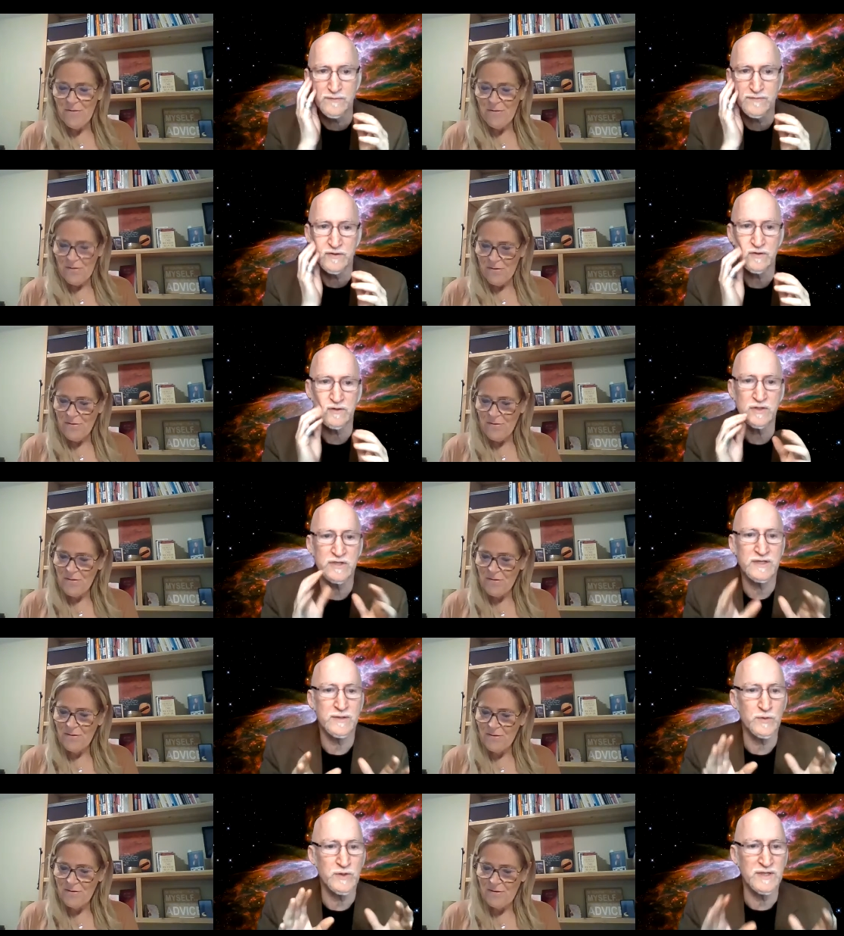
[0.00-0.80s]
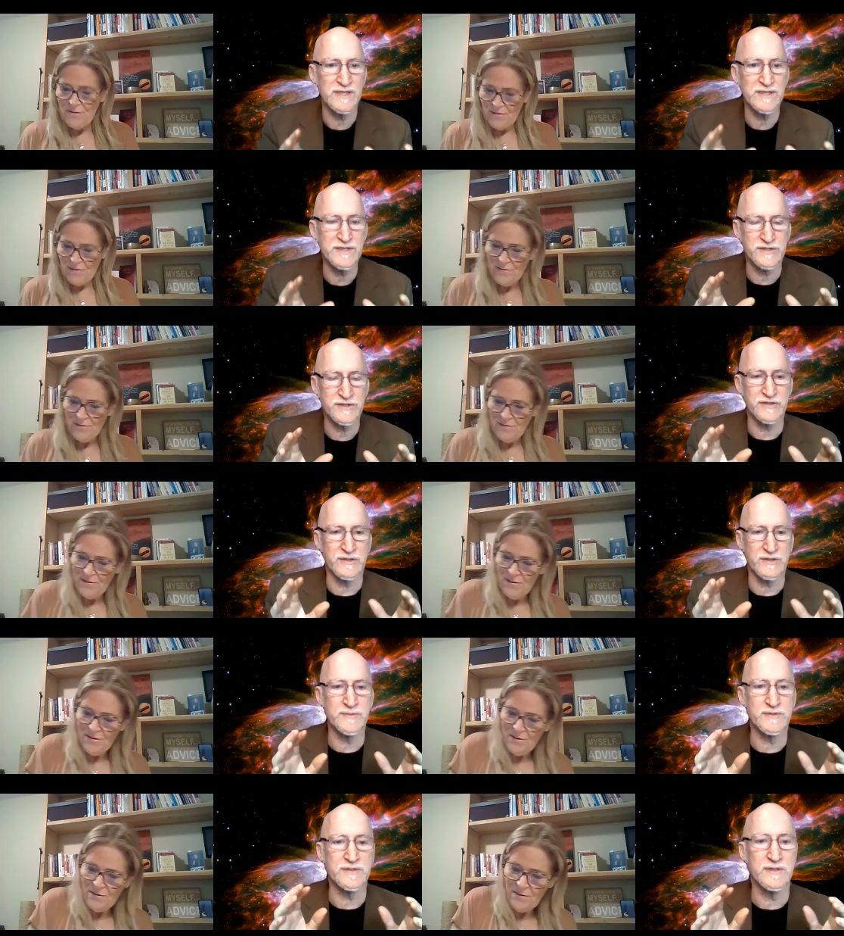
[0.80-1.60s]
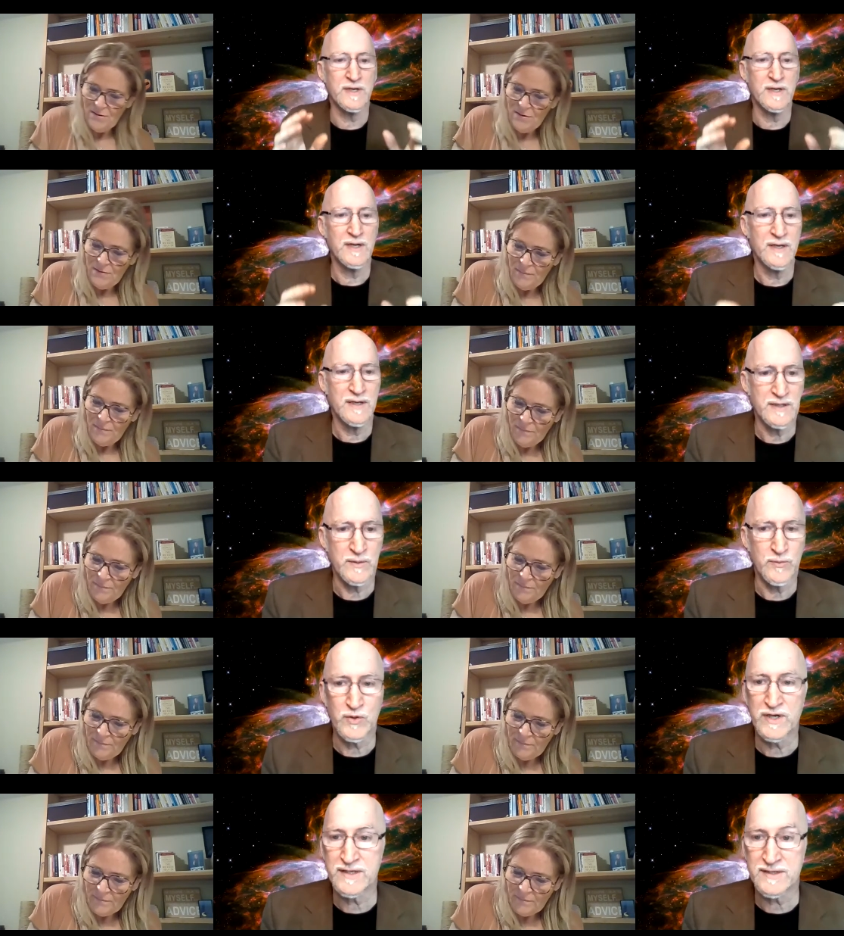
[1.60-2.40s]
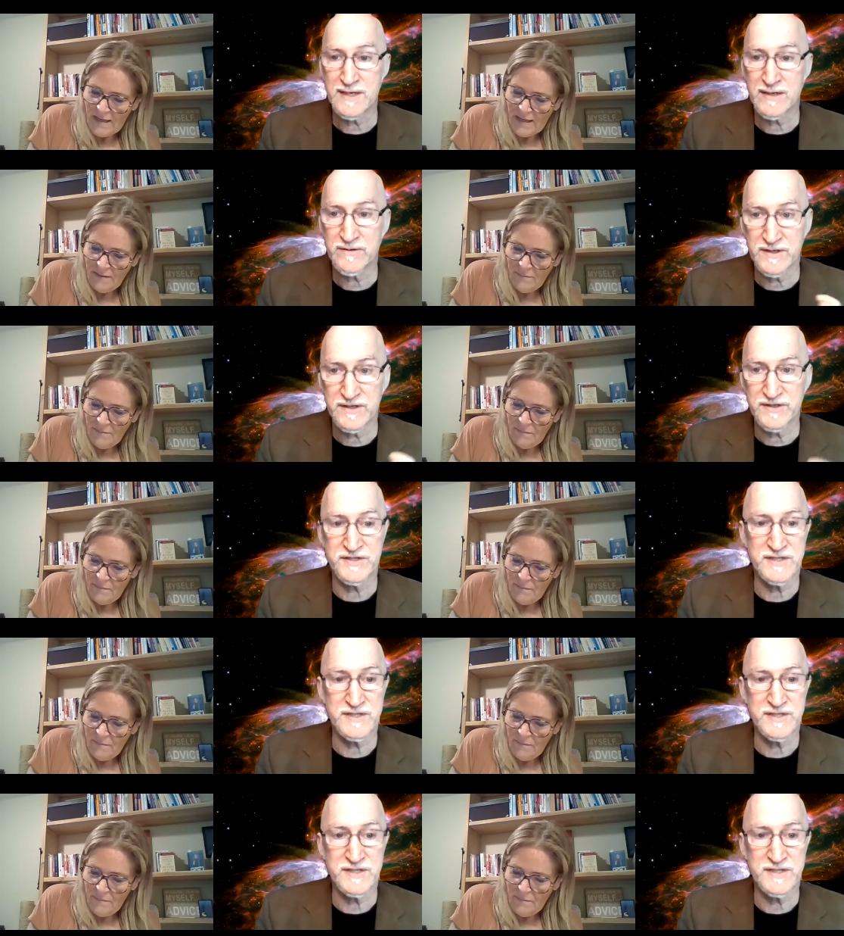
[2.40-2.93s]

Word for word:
Speaker 1: If you're looking at relationships, you break it yeah. down into